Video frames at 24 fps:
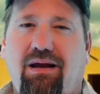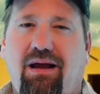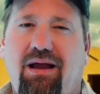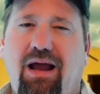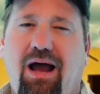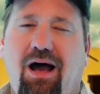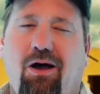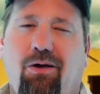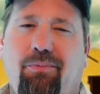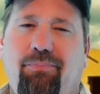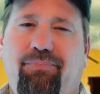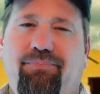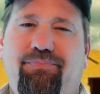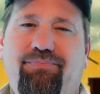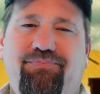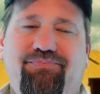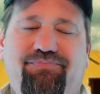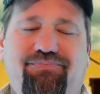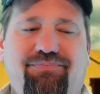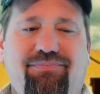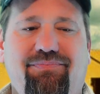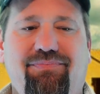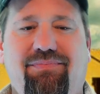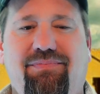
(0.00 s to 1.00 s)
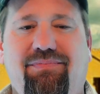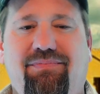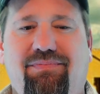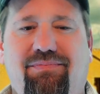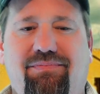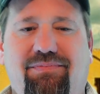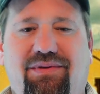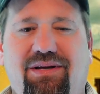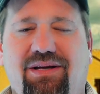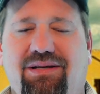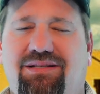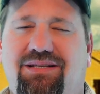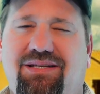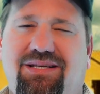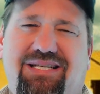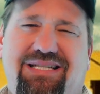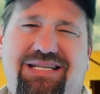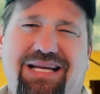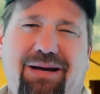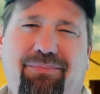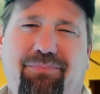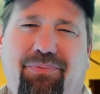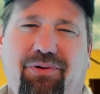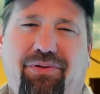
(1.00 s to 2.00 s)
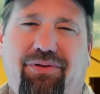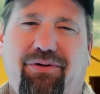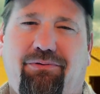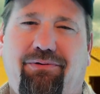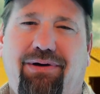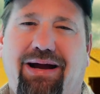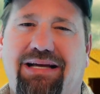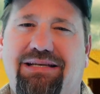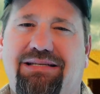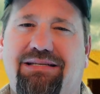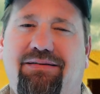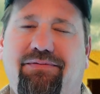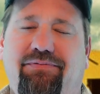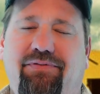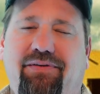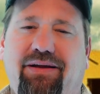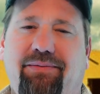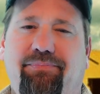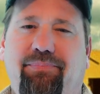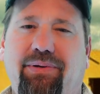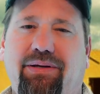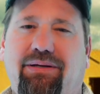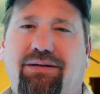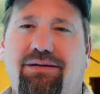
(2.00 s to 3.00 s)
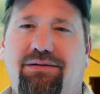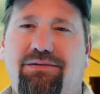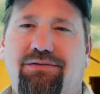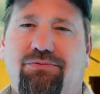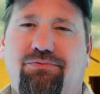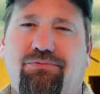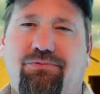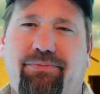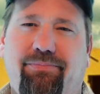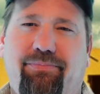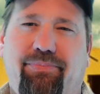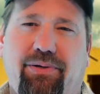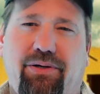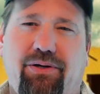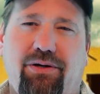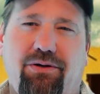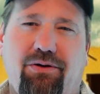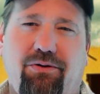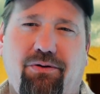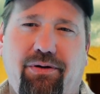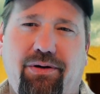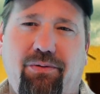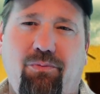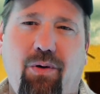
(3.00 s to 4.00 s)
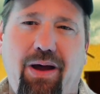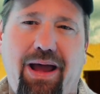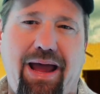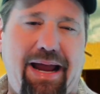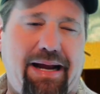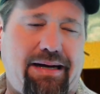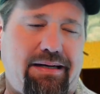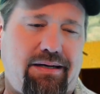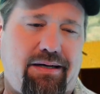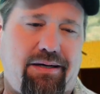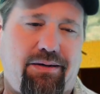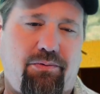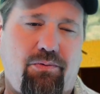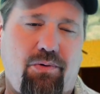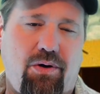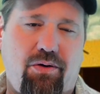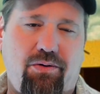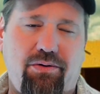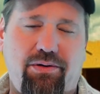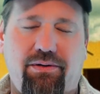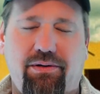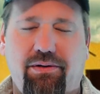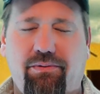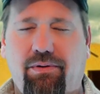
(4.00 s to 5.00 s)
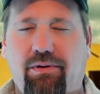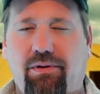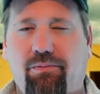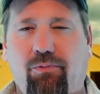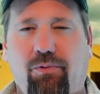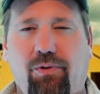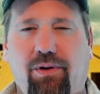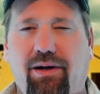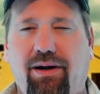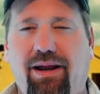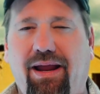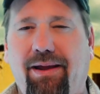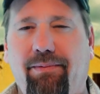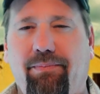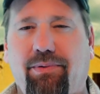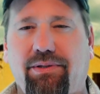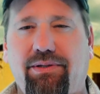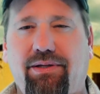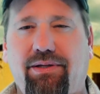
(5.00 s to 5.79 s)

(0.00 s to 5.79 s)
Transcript: help disassemble the rest of it because Roberto and Wagner weren't able